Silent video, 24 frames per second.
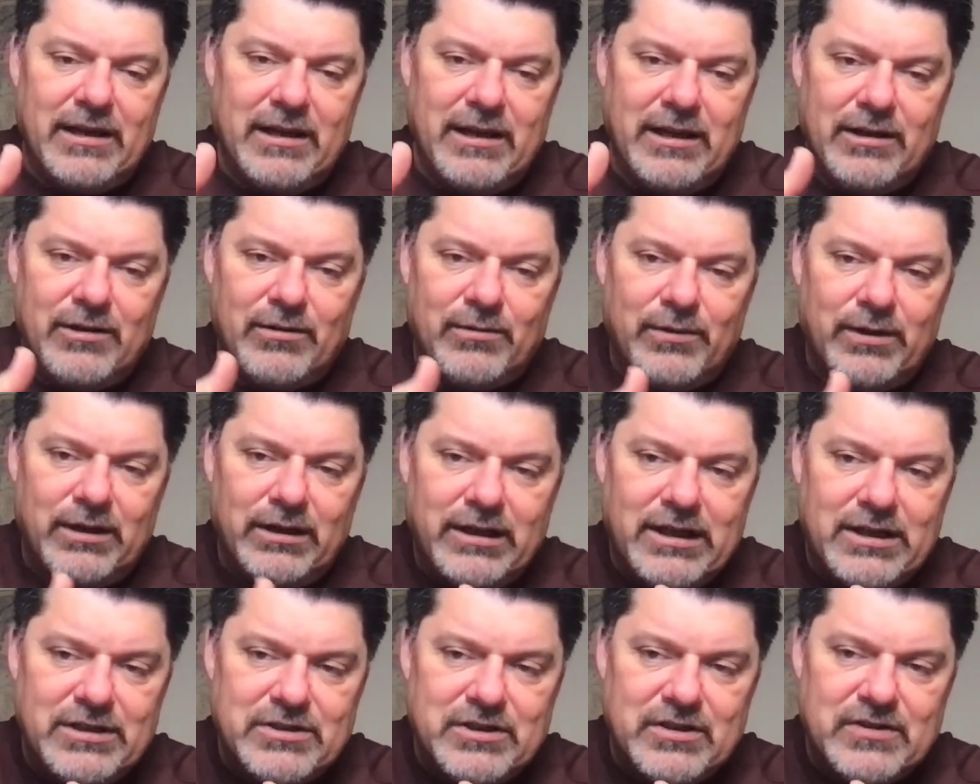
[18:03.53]
in a
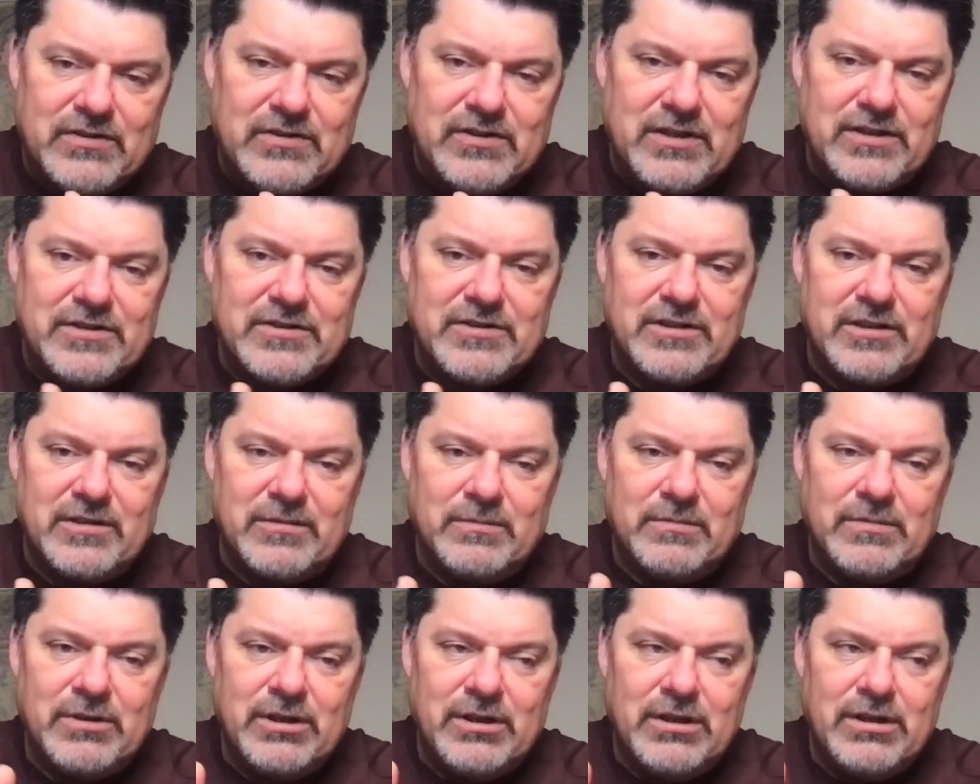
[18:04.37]
religious
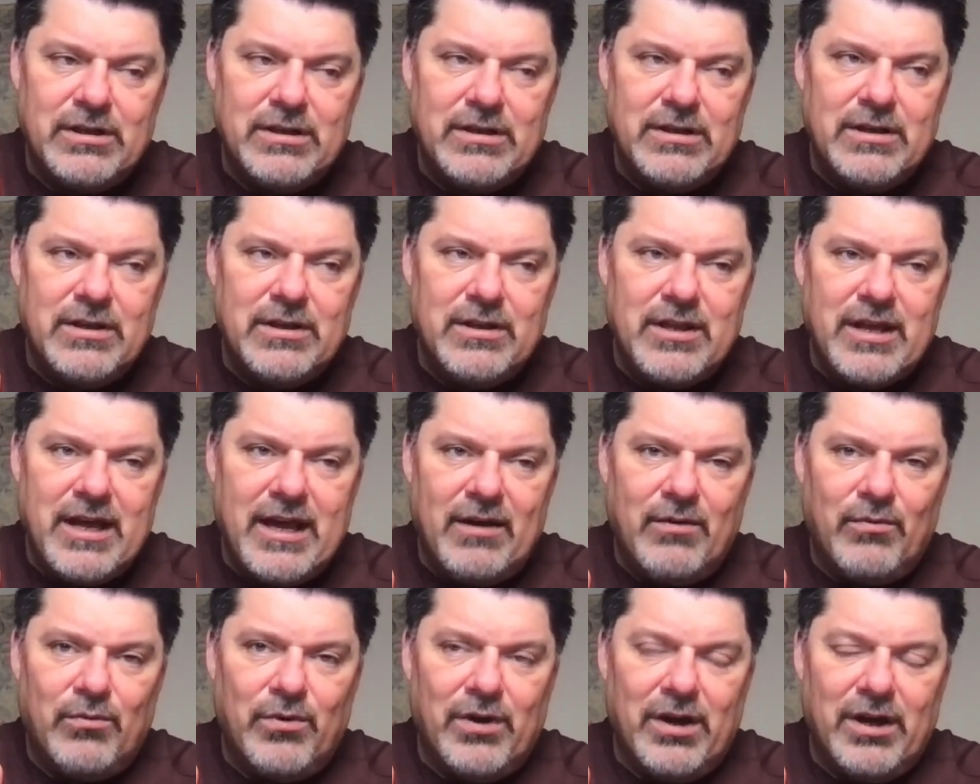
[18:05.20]
system
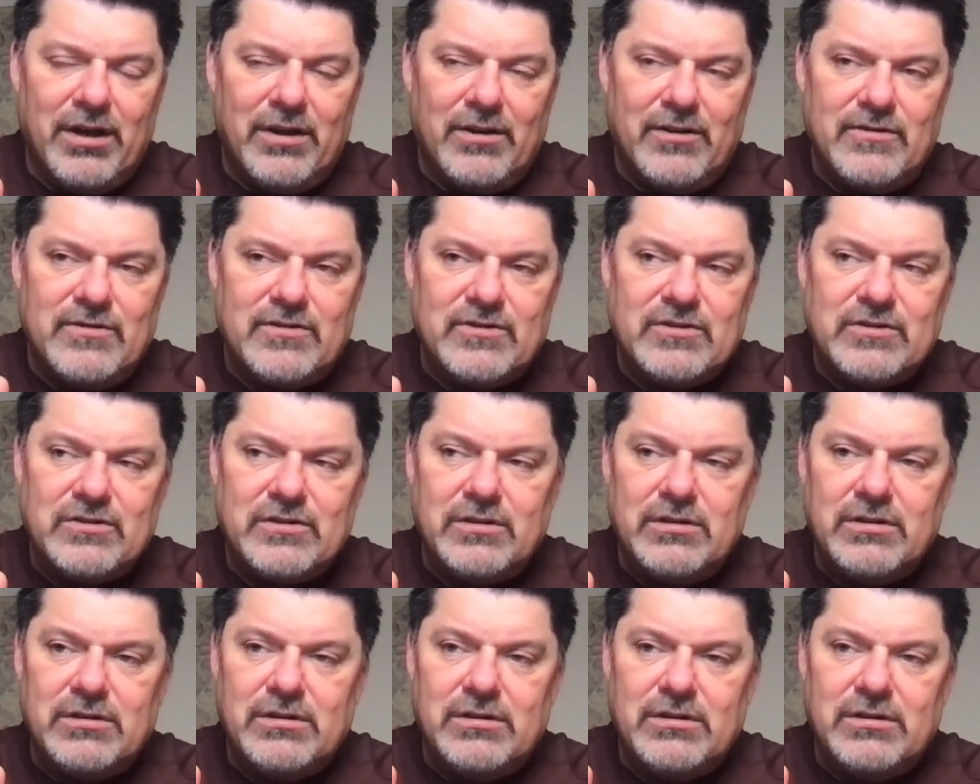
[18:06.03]
that was